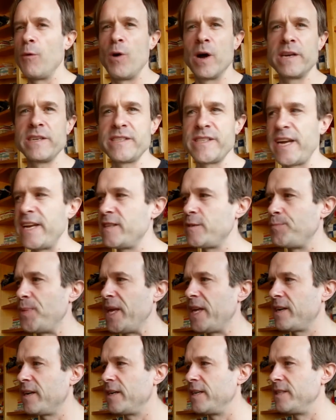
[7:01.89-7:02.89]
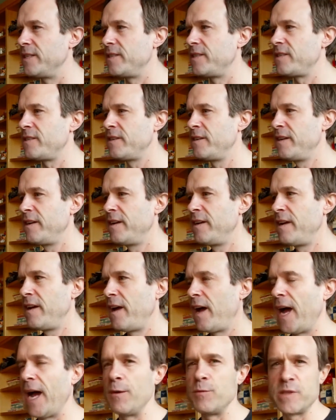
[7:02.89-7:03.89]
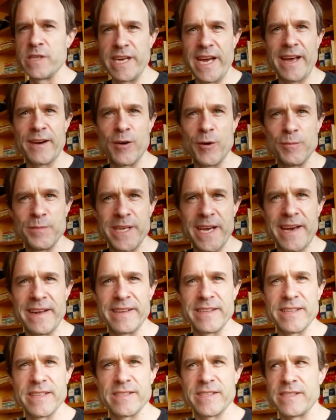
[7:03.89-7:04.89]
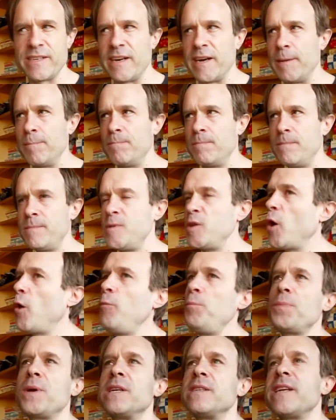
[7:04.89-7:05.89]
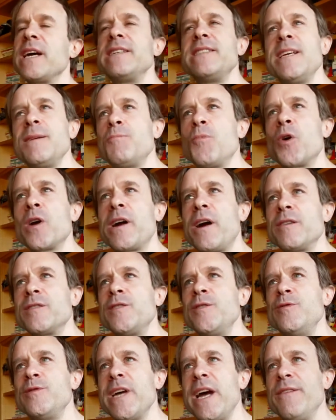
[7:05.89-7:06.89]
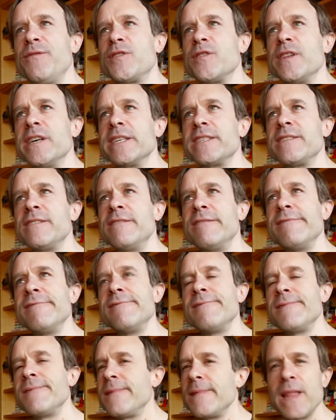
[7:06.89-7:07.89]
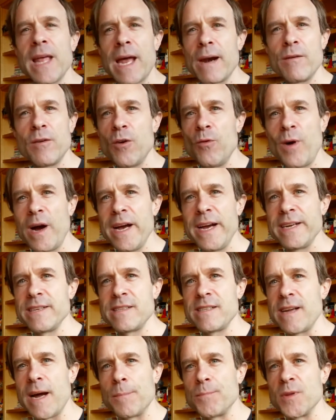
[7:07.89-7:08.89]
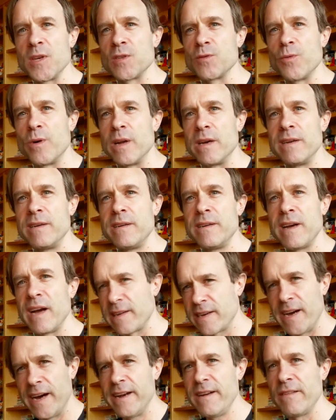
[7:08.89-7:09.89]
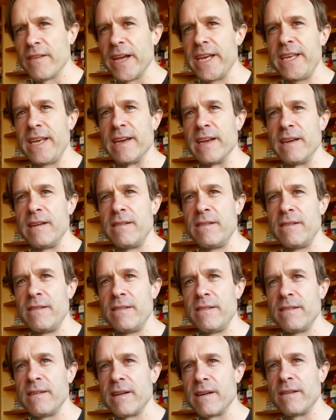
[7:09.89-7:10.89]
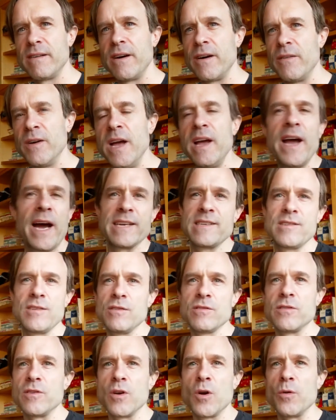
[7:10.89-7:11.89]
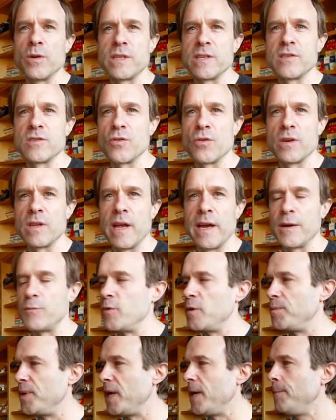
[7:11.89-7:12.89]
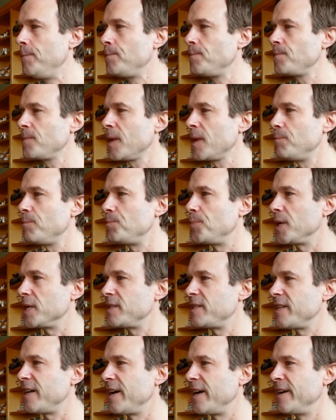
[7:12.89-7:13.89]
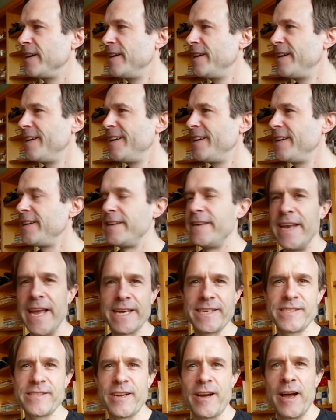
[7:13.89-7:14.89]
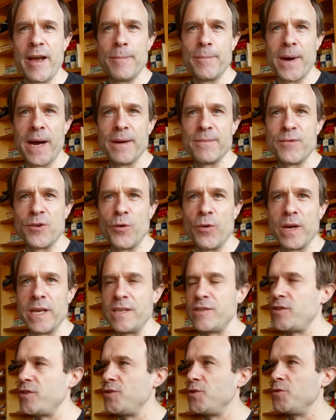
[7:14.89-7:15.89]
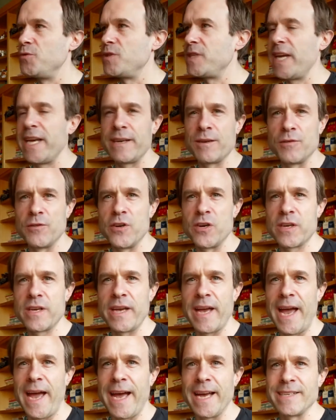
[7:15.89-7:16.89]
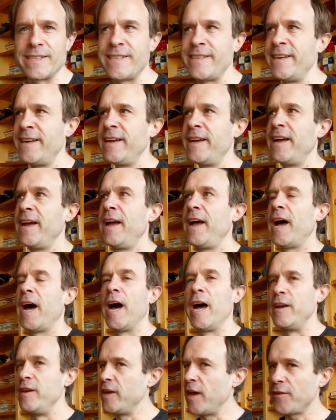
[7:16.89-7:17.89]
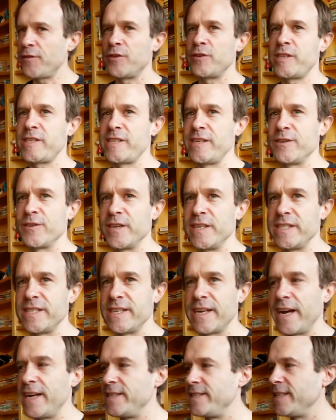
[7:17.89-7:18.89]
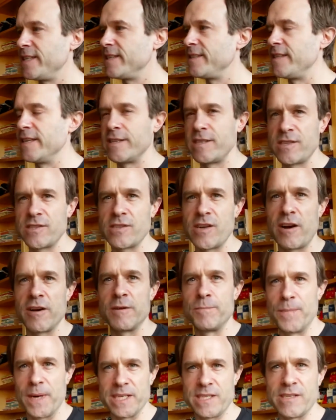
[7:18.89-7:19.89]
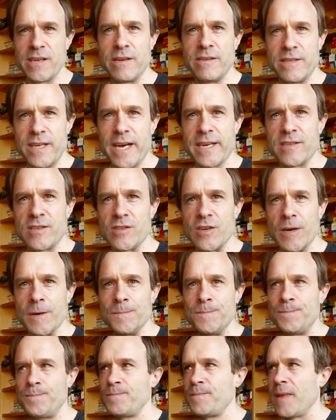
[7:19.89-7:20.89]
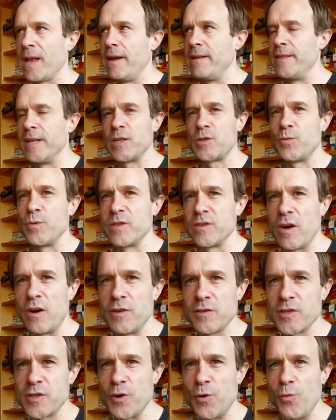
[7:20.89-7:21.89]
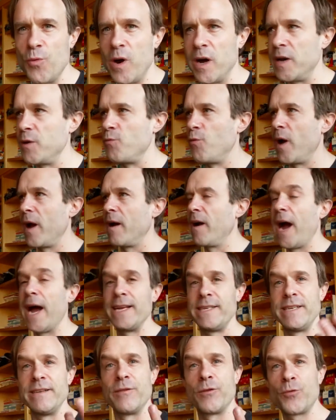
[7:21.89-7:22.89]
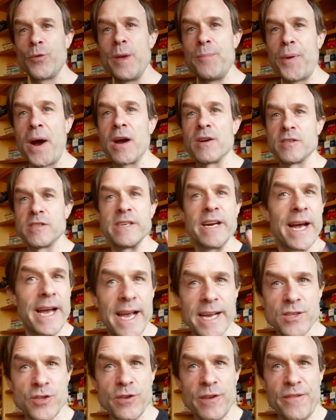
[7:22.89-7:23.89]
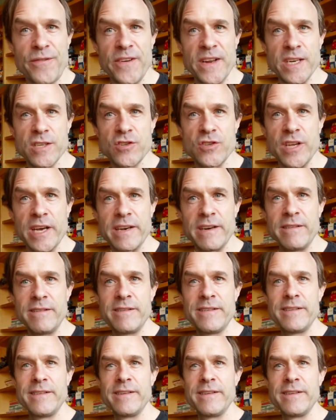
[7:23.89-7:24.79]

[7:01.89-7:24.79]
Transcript: I want to say it's because I was an at-home dad at this time. Nope, because I did more cartoons after this. I don't know why I stopped this one. I kind of like it. I don't know. I still don't know what the storyline would be. But uh, next time I'm going to take a look at another series that I did that starred my son Dexter. And this was also one where I did three parts and I actually finished it.